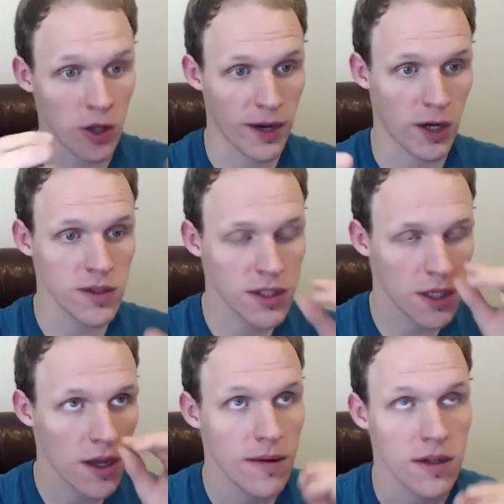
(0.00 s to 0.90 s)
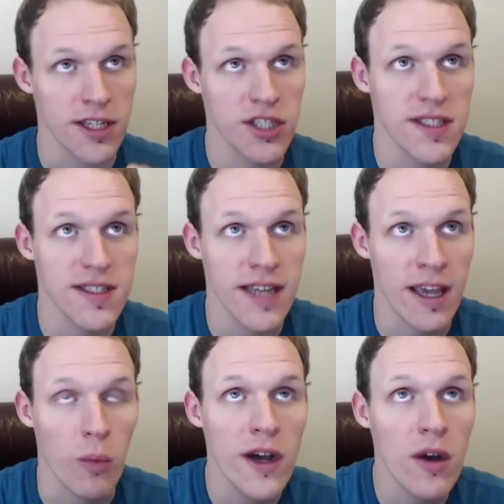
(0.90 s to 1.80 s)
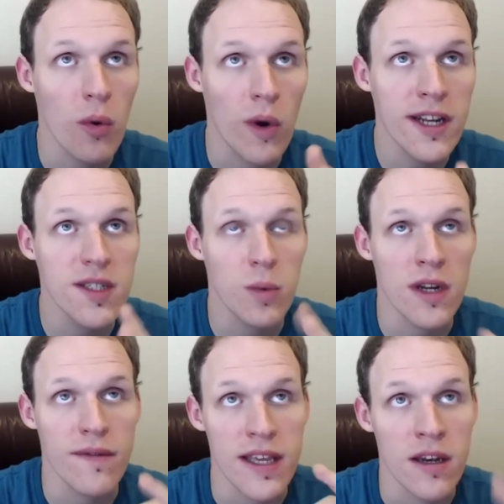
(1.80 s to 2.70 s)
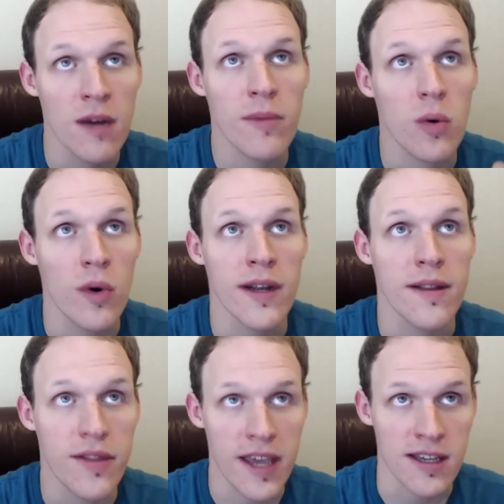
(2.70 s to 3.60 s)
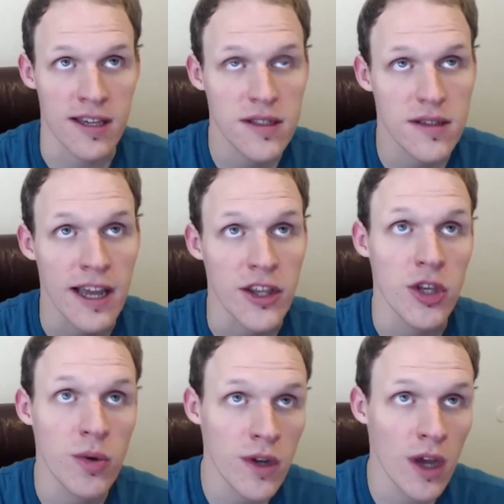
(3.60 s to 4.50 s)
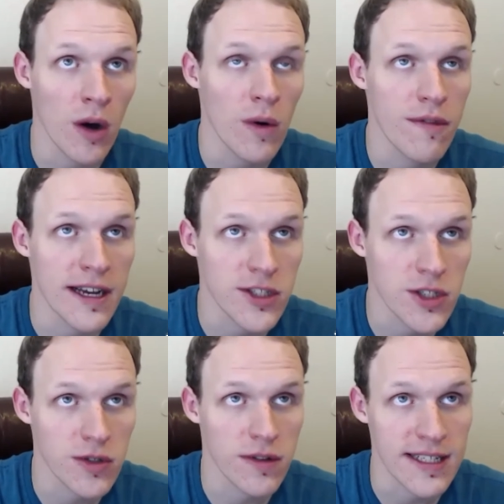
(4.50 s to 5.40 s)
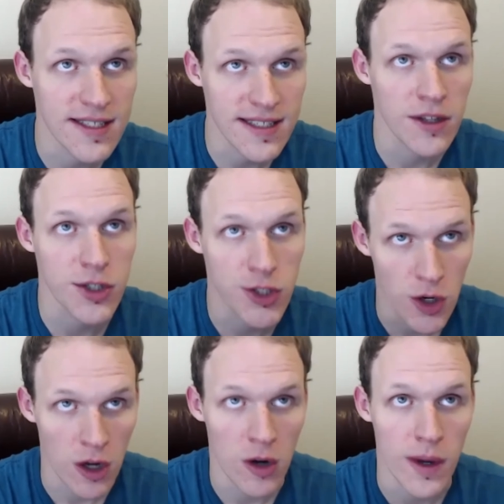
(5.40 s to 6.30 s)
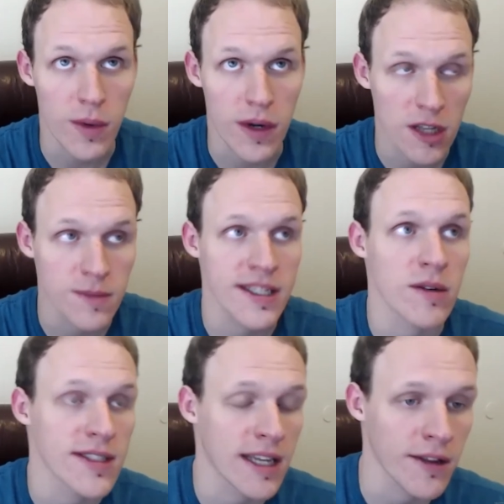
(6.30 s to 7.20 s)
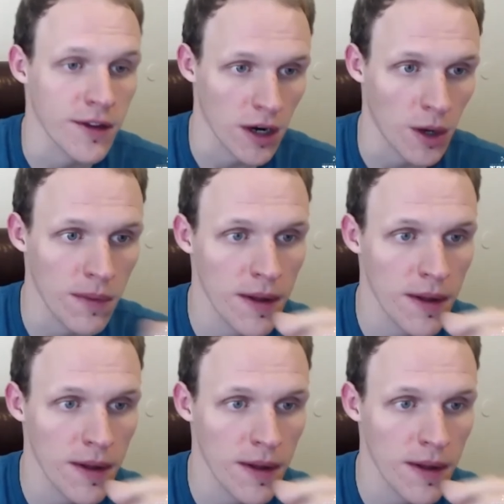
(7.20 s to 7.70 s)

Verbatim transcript: post, let's just say what is one of the number one things that you know that sellers struggle with when it comes down to selling their home?